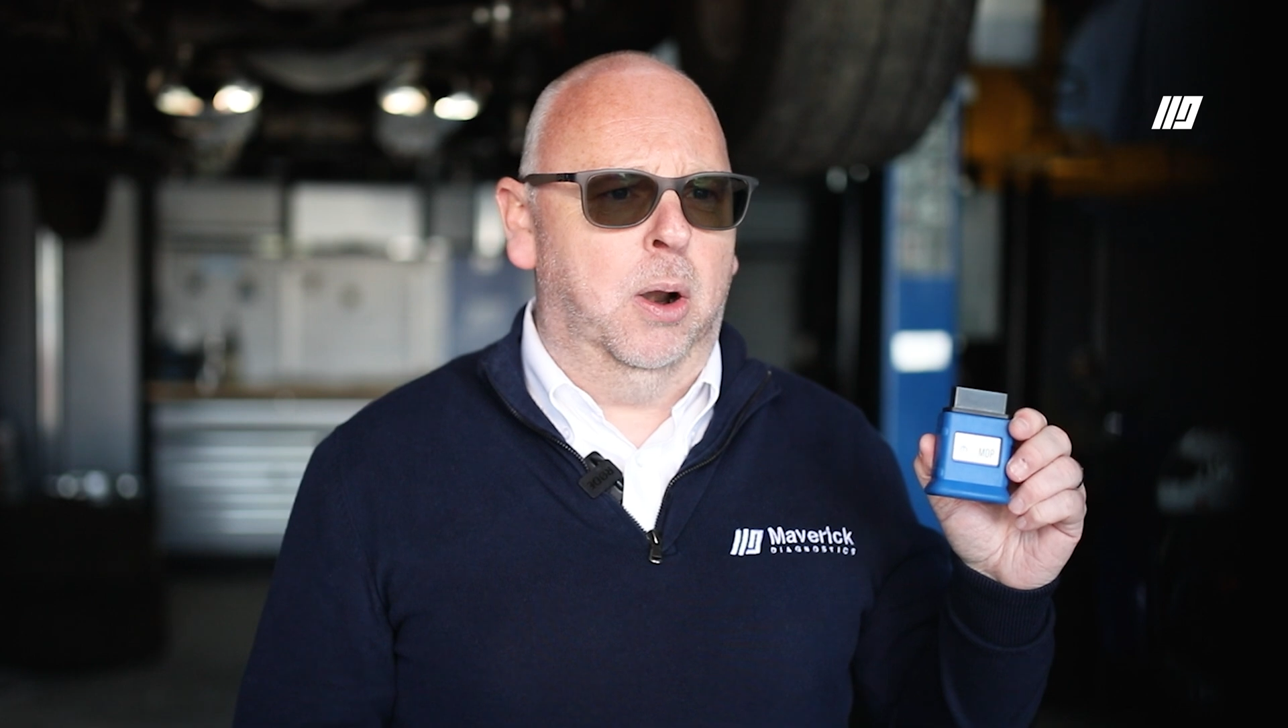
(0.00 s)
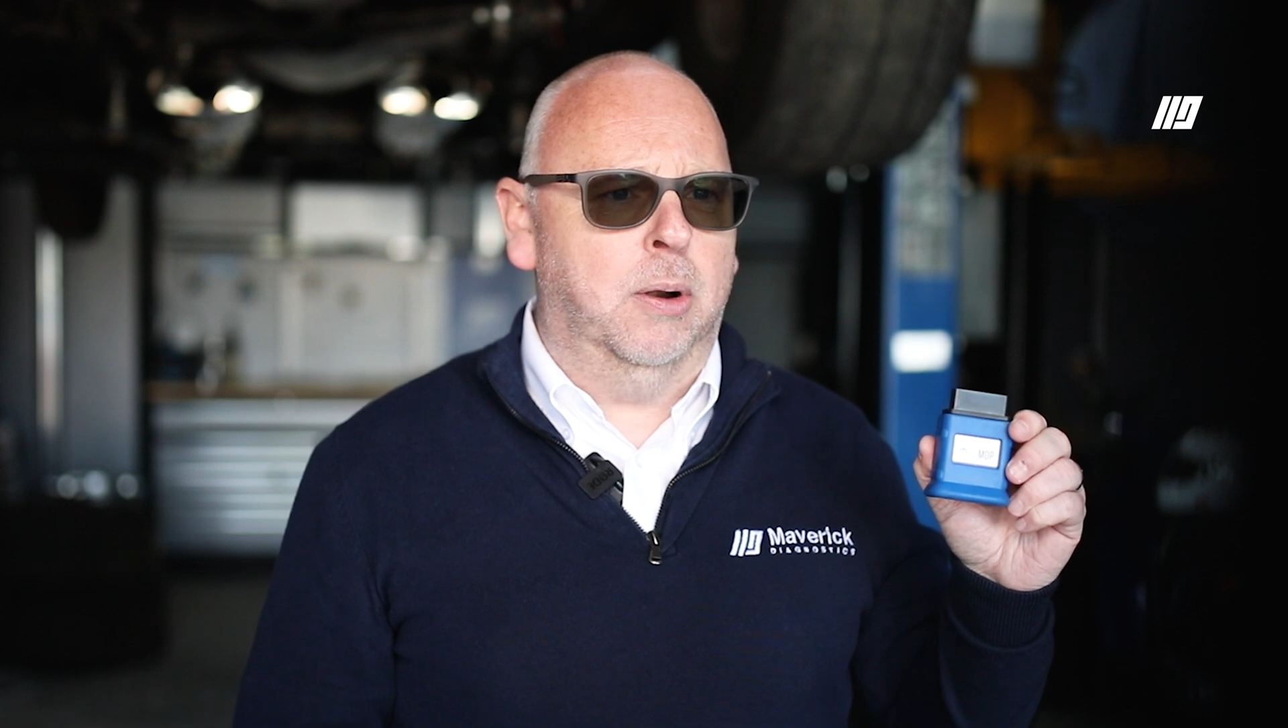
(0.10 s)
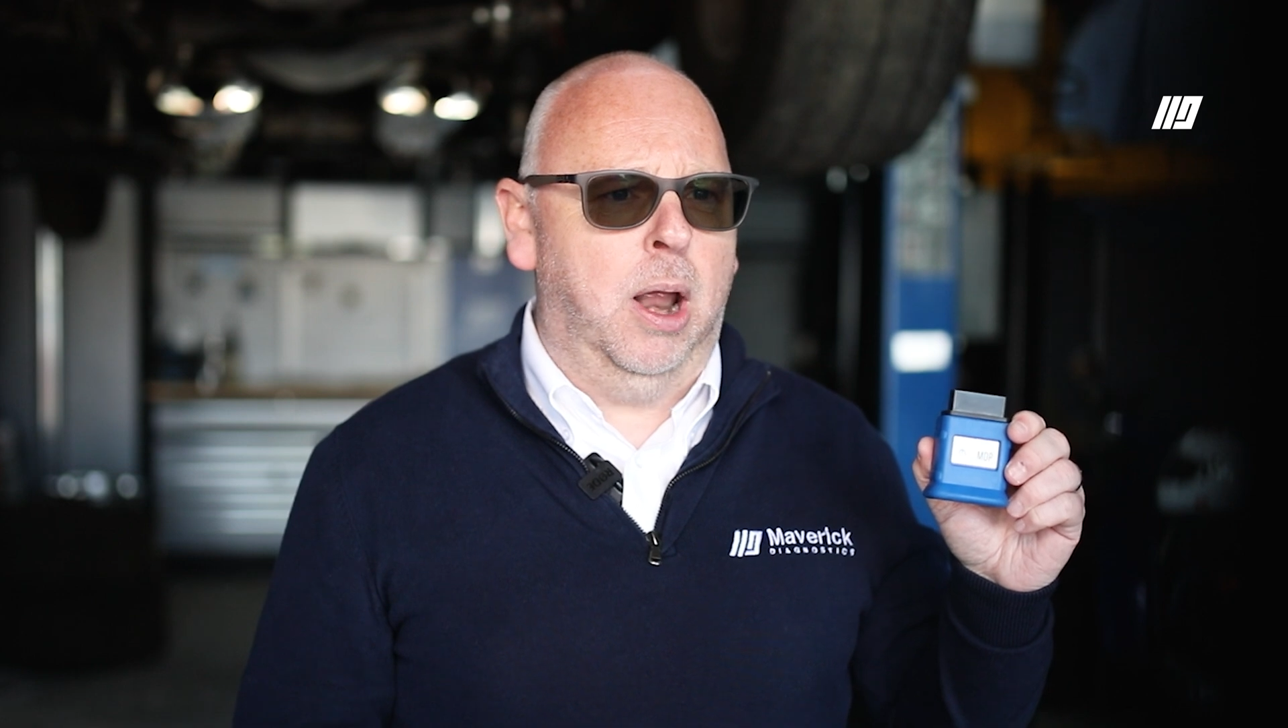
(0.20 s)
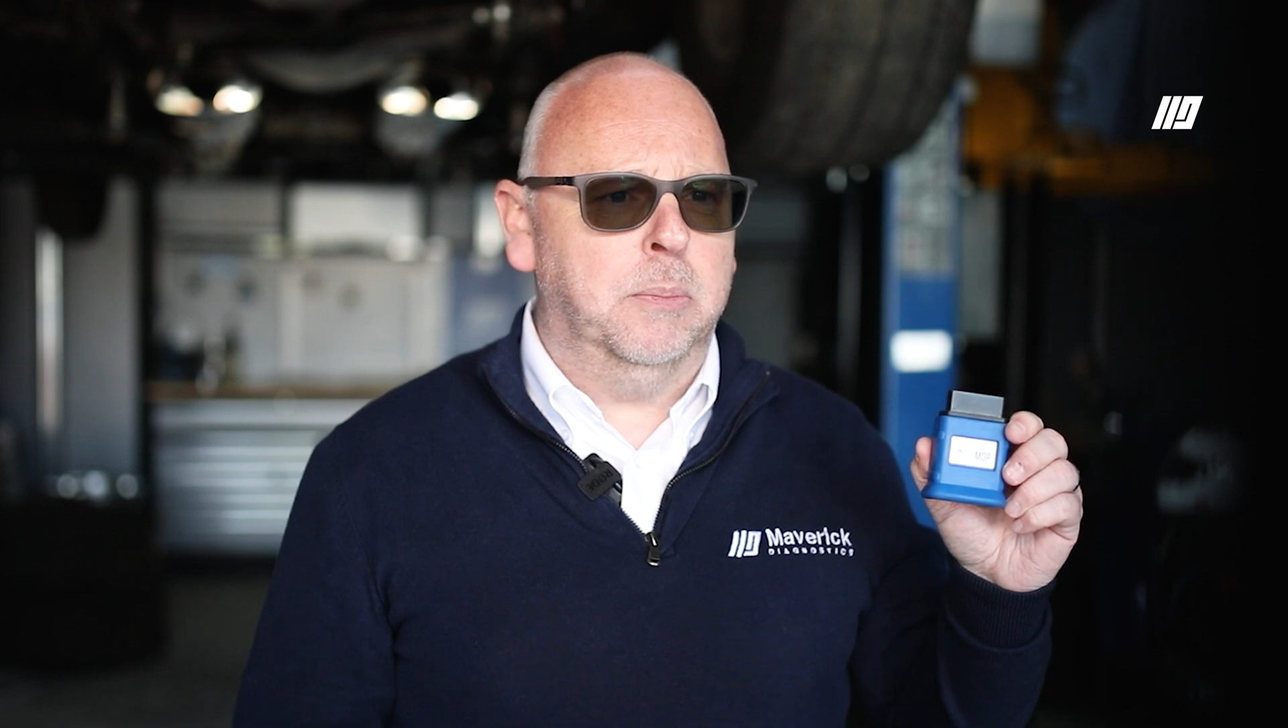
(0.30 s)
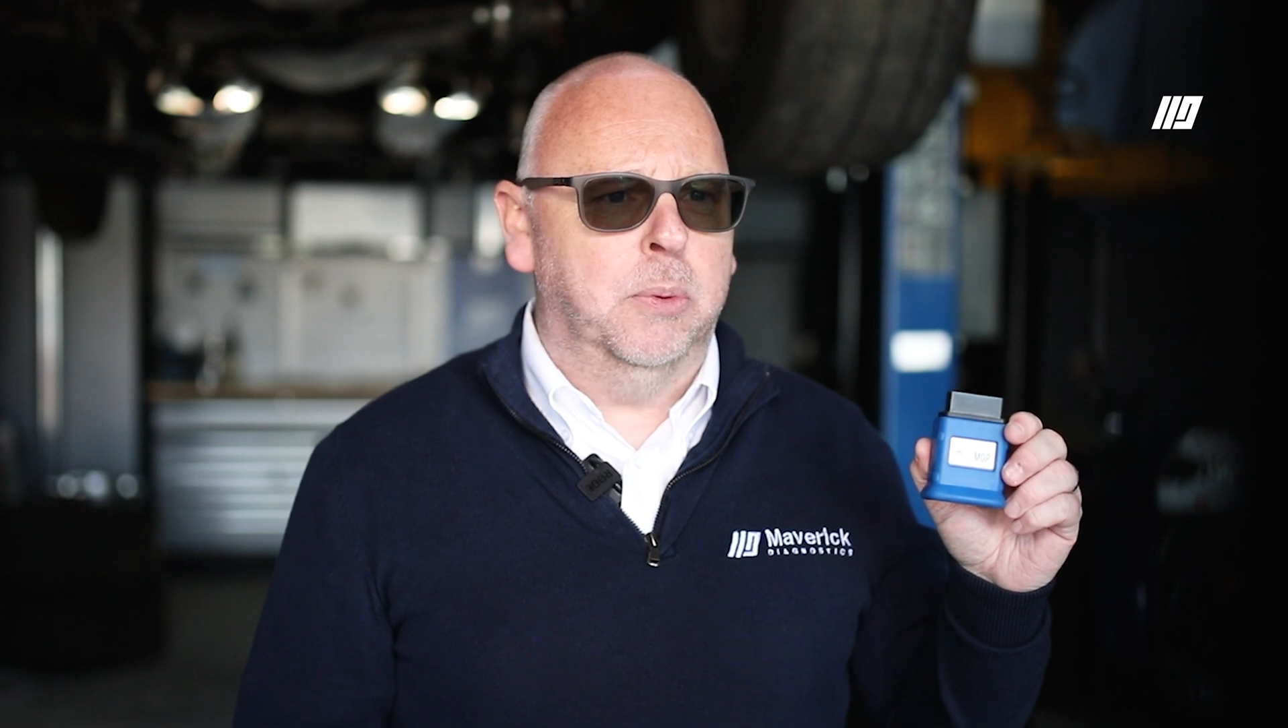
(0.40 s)

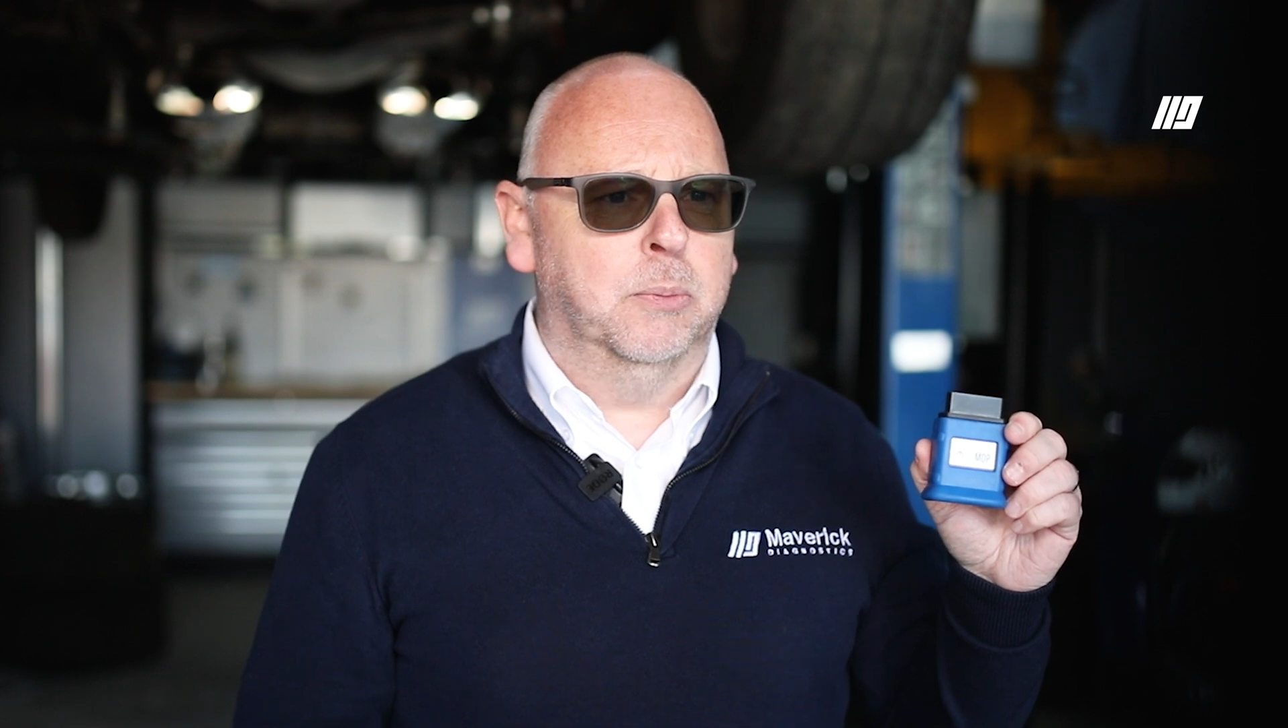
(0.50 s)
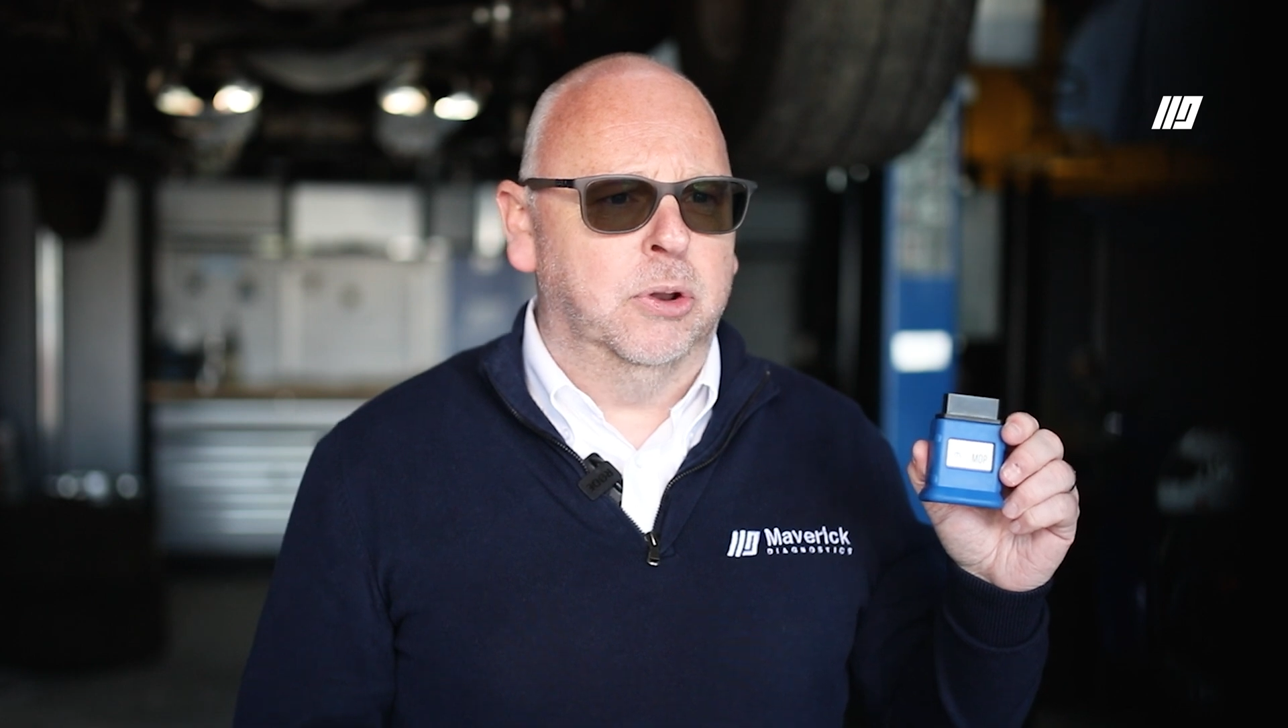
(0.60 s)
program,